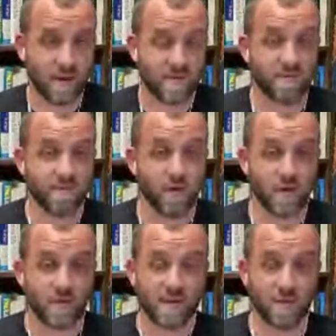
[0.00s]
And I say
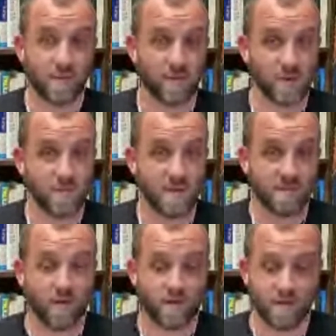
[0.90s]
focus, I don't mean we should be
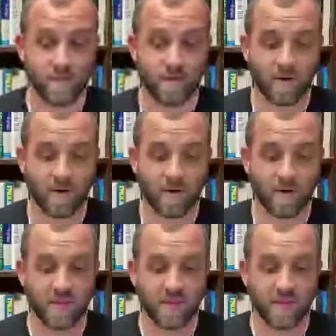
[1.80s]
focused on him all the
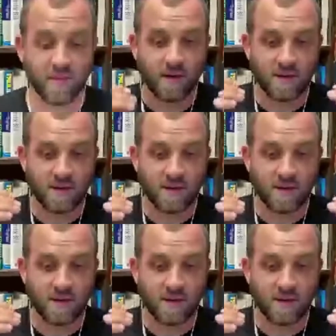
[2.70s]
time, but I mean,